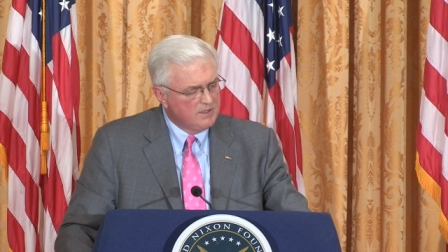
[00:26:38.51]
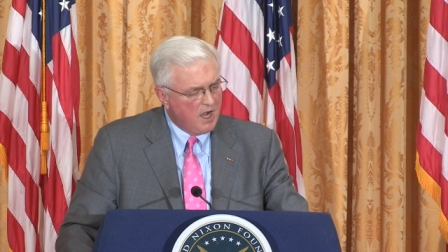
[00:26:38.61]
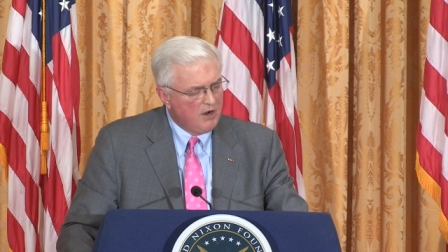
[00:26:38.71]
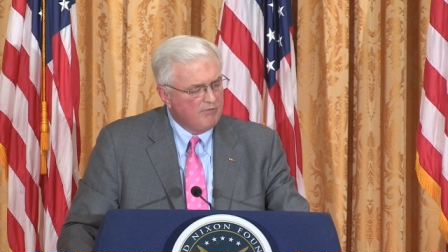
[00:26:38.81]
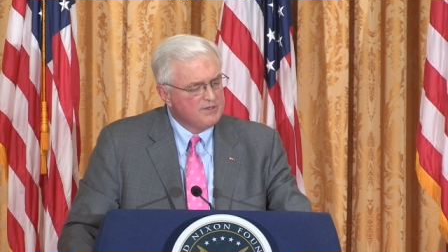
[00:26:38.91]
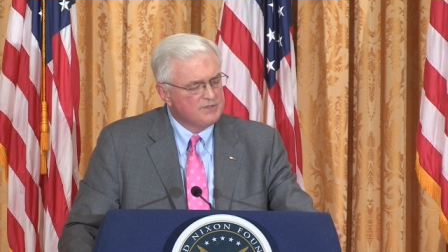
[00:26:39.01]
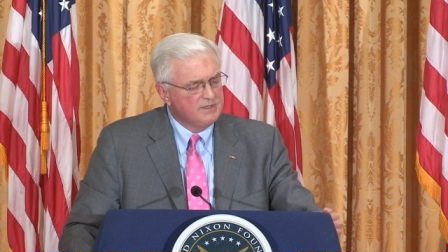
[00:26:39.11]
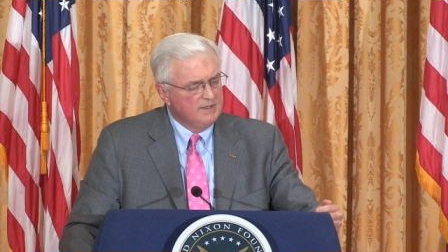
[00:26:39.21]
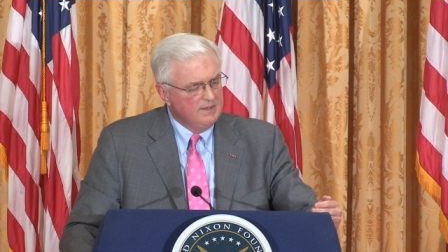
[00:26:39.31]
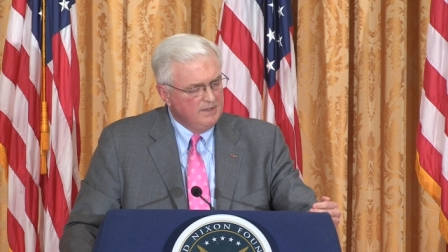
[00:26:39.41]
Congress,
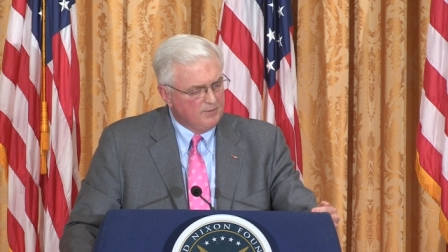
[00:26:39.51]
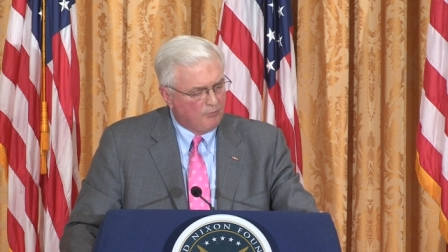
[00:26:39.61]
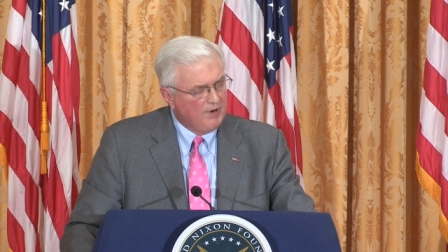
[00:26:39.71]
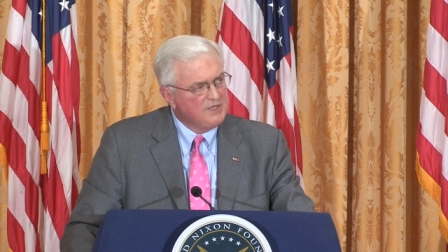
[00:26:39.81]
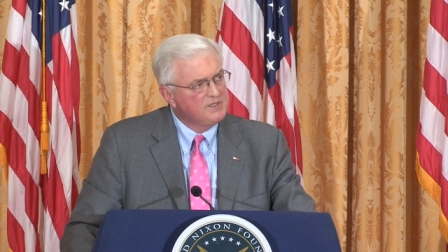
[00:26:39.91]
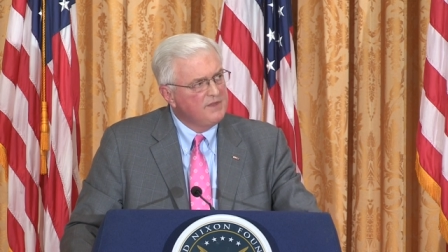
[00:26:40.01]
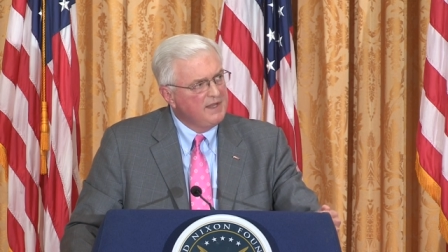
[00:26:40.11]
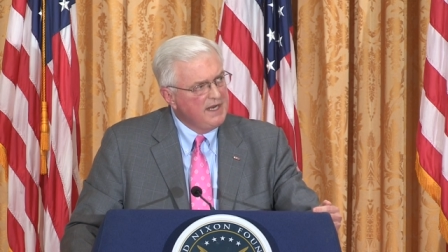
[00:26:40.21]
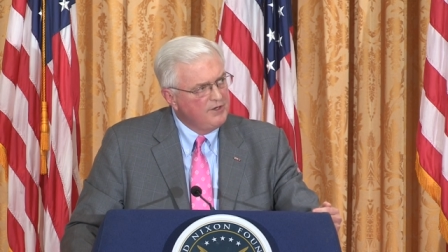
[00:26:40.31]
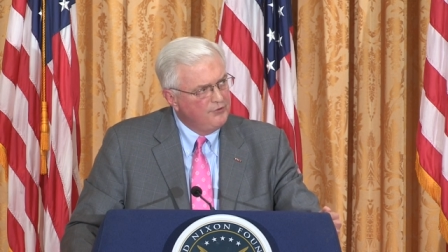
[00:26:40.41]
the President,
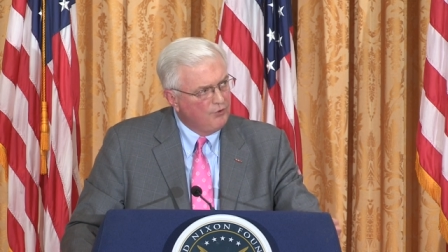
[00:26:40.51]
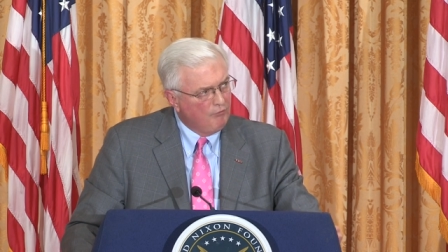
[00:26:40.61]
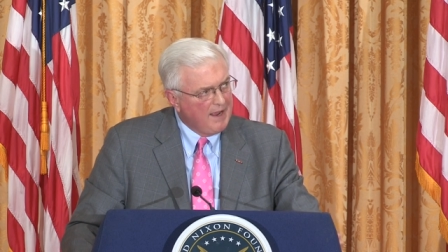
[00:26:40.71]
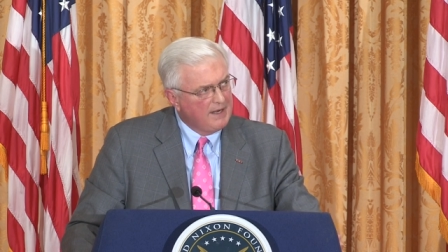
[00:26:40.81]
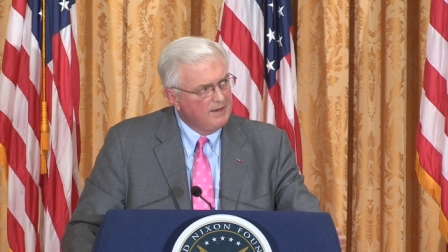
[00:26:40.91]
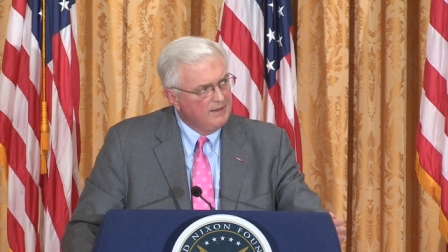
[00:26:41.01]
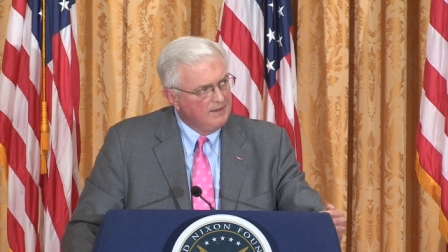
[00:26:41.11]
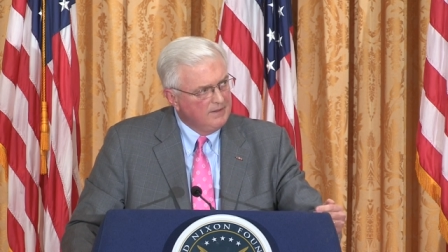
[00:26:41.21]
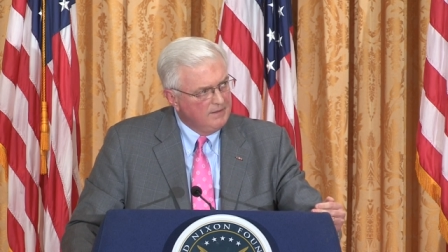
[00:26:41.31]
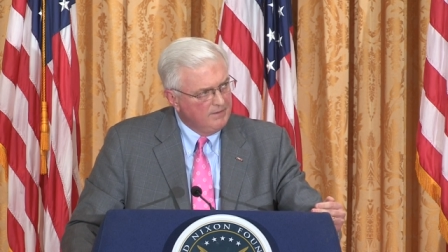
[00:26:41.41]
they need to direct
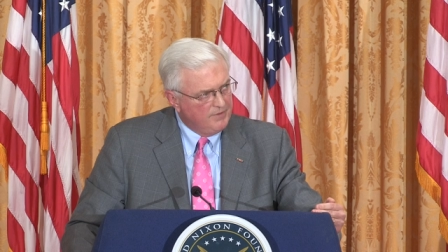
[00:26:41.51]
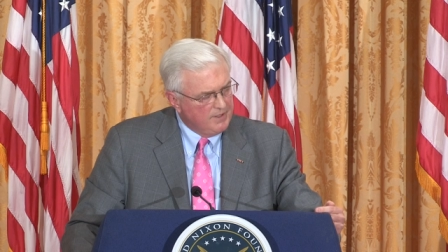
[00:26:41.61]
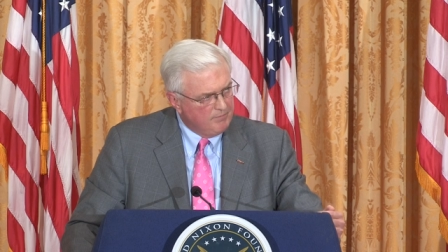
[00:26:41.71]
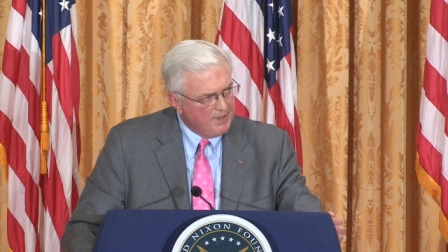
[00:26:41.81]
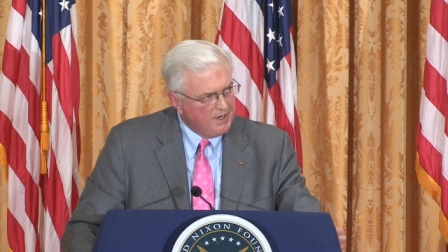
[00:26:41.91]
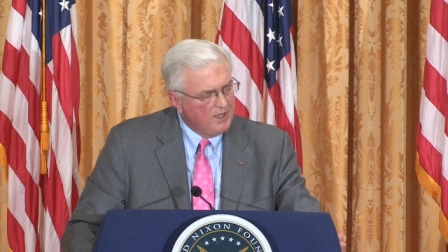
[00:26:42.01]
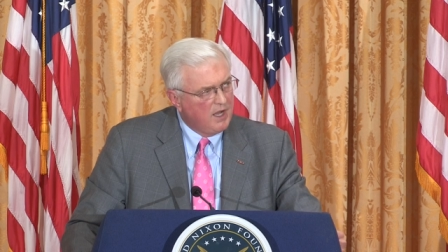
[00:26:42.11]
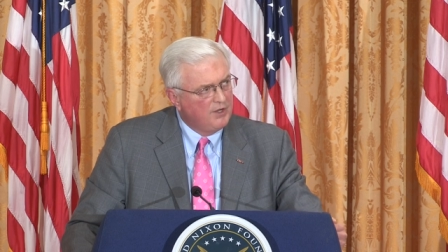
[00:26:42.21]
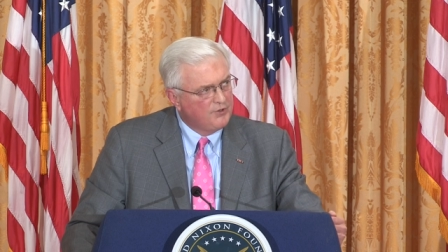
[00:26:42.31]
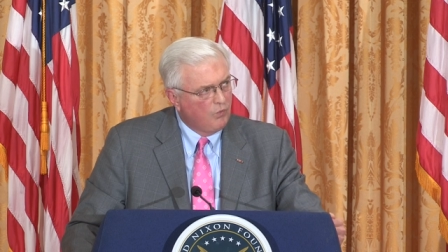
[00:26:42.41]
the
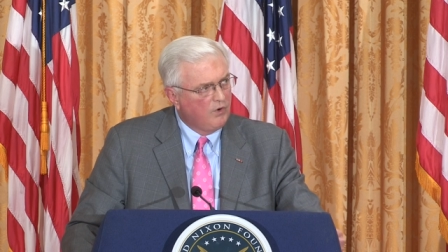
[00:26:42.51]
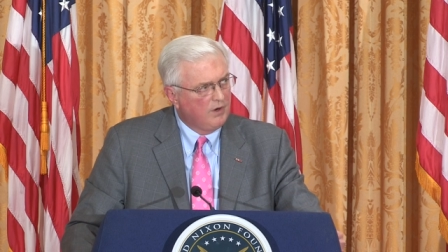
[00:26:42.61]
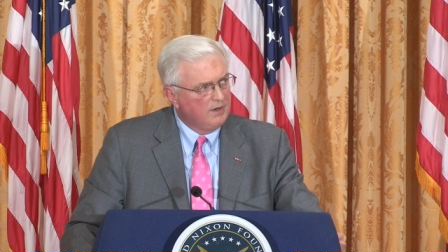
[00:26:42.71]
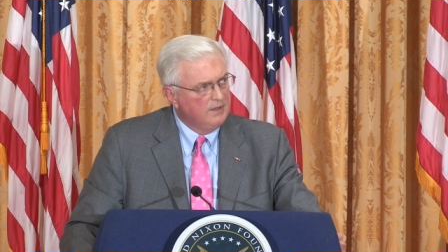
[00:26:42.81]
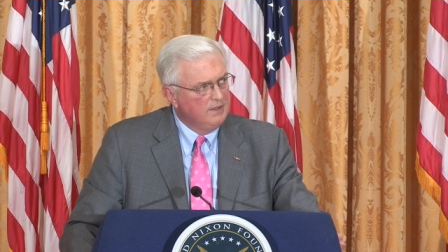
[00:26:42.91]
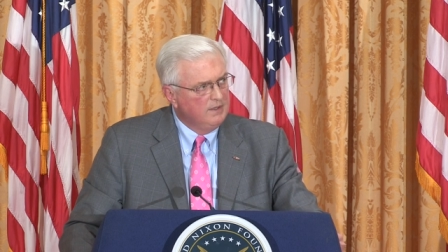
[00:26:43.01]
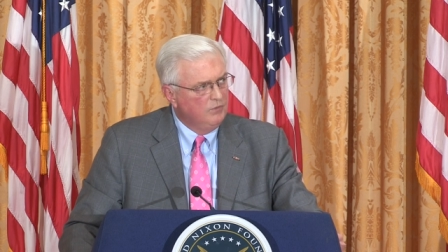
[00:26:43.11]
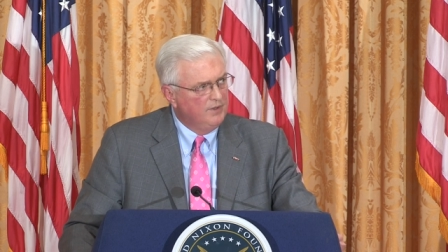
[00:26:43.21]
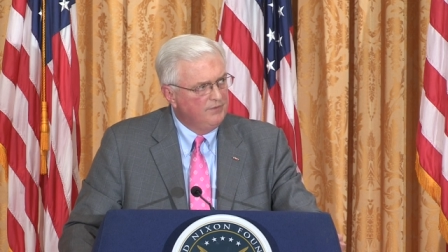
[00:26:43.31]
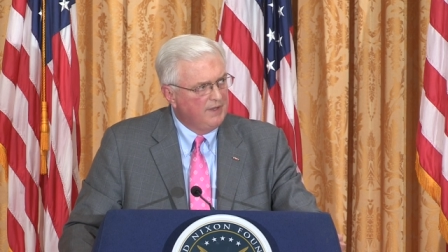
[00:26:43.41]
Pentagon to work
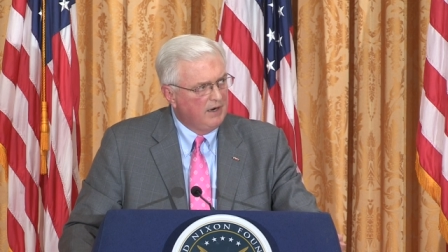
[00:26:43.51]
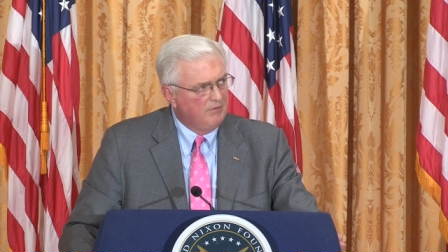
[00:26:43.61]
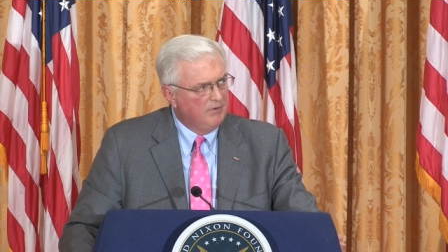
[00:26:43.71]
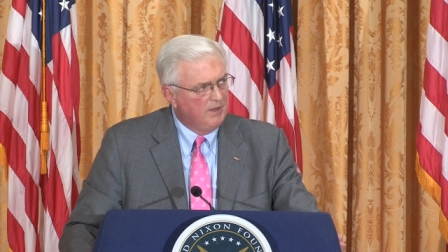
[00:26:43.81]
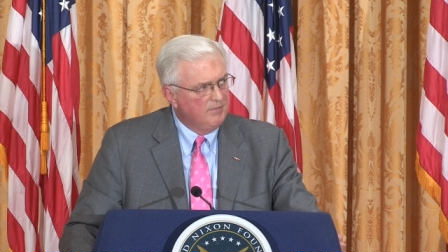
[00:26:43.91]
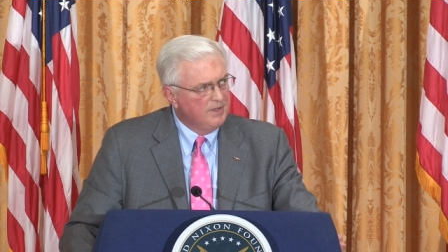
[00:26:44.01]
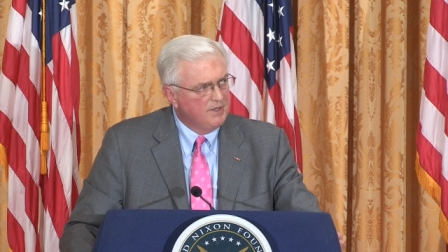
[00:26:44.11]
with our uh,